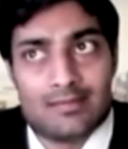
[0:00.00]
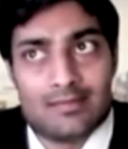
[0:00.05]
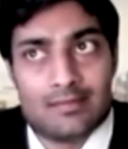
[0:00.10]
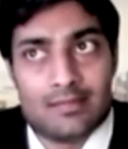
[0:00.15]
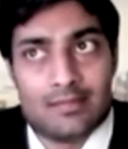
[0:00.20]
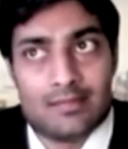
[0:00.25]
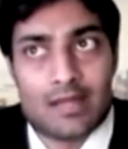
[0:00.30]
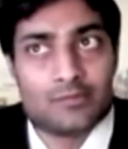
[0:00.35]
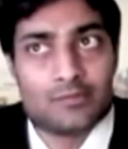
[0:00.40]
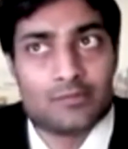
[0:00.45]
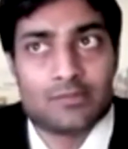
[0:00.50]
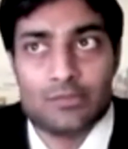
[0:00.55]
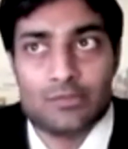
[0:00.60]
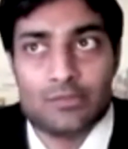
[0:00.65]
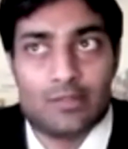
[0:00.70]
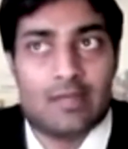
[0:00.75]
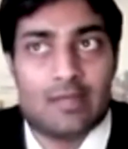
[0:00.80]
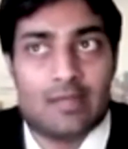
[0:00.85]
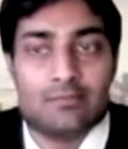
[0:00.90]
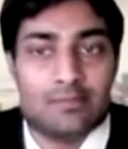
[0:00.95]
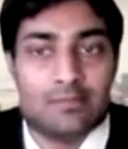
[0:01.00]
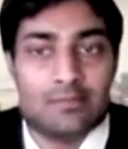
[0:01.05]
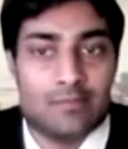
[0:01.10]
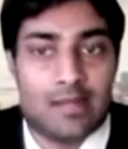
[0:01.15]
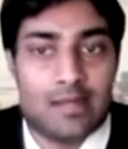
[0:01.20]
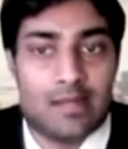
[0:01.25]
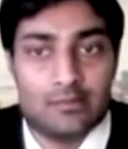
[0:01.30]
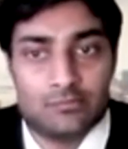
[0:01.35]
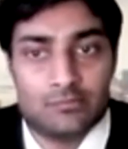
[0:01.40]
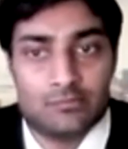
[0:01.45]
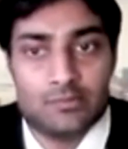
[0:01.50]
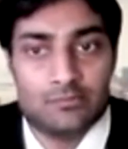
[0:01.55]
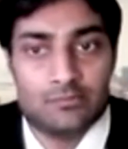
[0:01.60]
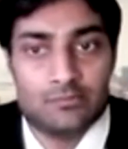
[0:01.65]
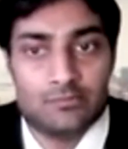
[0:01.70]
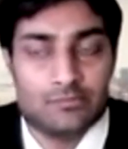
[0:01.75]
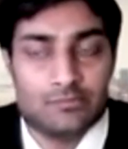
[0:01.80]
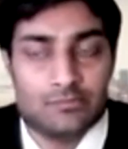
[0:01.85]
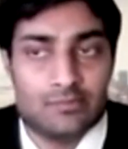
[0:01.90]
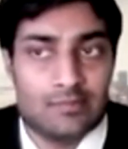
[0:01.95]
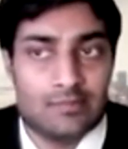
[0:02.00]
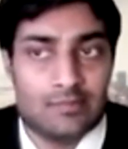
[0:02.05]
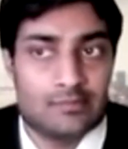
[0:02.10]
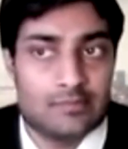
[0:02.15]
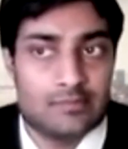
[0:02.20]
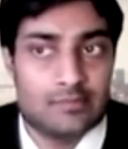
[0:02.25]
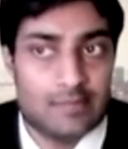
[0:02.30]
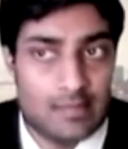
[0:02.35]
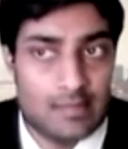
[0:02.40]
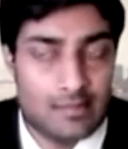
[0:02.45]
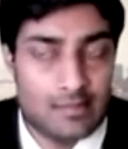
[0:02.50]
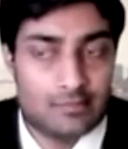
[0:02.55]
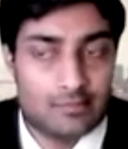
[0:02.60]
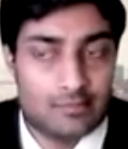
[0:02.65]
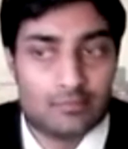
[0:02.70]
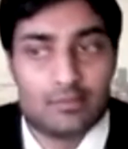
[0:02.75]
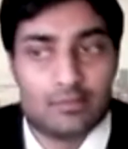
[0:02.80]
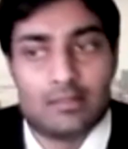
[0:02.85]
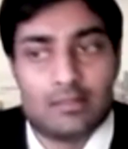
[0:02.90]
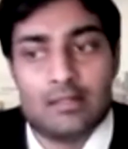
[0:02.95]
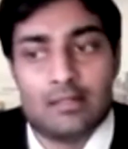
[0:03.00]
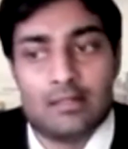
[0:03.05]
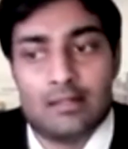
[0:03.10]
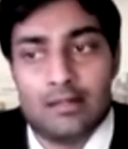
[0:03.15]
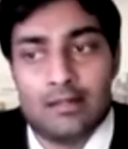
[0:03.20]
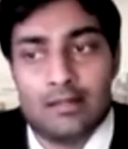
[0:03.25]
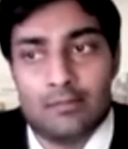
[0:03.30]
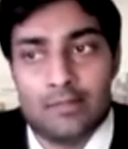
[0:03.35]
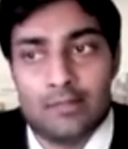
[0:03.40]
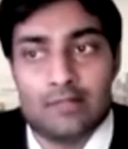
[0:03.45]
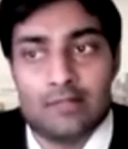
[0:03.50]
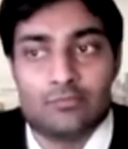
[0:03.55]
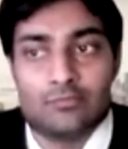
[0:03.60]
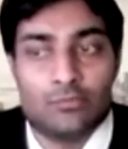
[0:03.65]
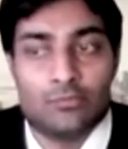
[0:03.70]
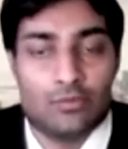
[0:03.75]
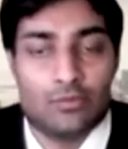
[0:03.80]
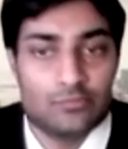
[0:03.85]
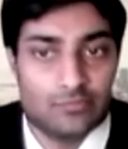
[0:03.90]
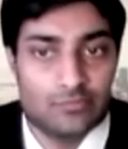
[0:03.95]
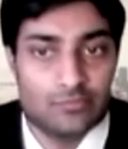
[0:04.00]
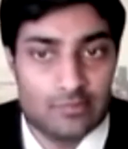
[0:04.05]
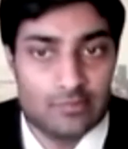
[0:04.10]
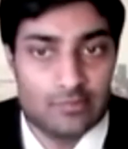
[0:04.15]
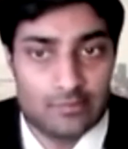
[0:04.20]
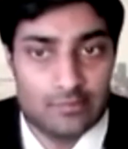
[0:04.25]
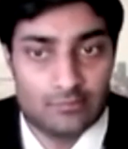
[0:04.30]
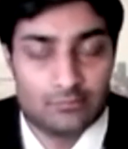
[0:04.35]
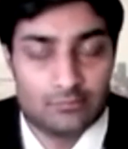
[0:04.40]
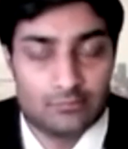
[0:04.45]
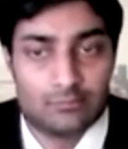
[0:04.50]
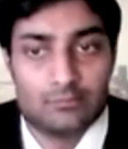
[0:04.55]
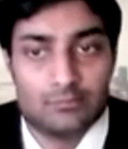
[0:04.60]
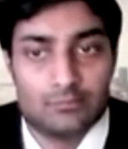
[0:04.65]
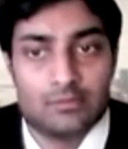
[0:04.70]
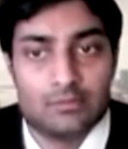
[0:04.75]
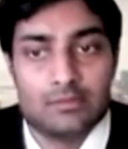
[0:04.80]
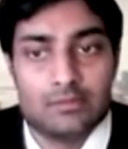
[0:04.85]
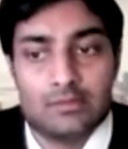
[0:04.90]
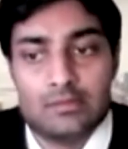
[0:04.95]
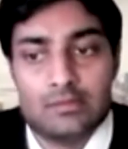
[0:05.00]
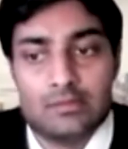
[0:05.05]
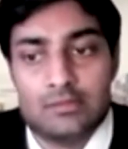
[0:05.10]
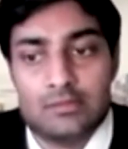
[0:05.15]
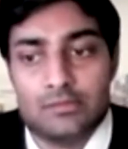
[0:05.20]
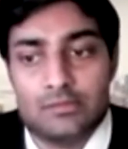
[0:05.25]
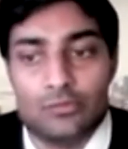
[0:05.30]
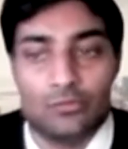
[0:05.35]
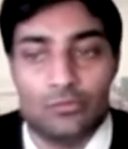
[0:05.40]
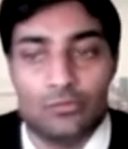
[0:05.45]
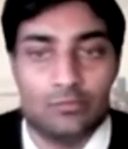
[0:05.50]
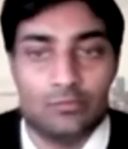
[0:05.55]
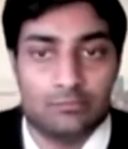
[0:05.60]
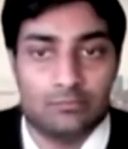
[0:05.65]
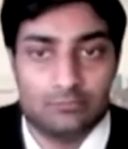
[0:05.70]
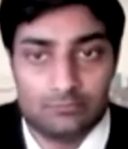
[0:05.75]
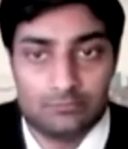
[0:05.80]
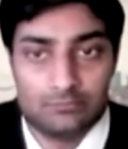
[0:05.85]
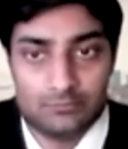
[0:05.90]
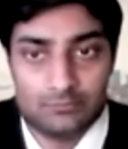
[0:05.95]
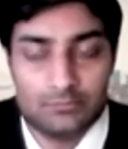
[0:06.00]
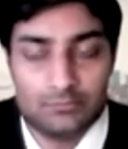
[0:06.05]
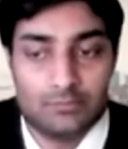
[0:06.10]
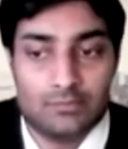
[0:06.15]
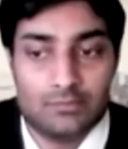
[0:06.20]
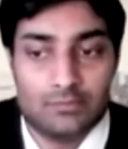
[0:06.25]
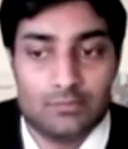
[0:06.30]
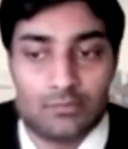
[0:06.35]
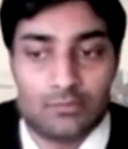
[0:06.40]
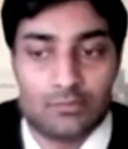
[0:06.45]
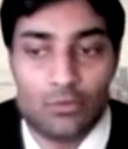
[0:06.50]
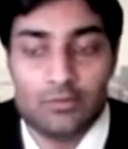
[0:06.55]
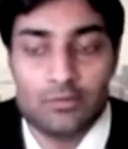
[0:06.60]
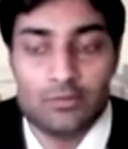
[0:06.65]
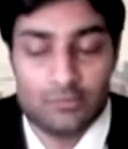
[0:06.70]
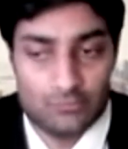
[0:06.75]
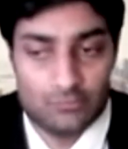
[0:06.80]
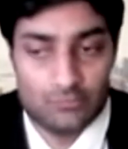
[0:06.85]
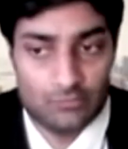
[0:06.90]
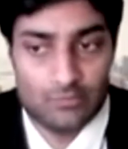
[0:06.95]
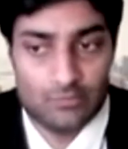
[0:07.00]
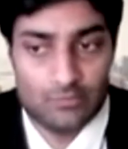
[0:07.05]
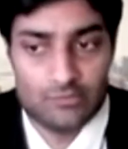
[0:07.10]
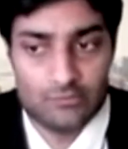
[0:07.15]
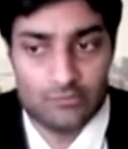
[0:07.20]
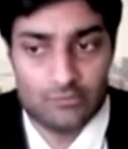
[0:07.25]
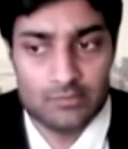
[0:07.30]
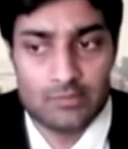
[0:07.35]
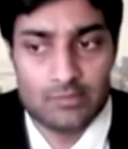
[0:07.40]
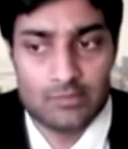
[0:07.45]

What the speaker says: don't think you're going to have any bad experiences there, apart from obviously your own quality of investment.